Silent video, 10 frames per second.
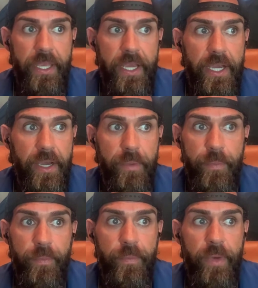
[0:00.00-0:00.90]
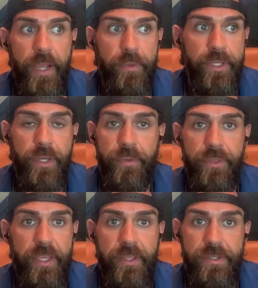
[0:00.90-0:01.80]
I really don't
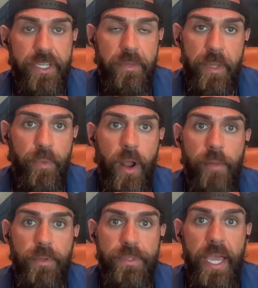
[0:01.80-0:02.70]
think there's going to be problems.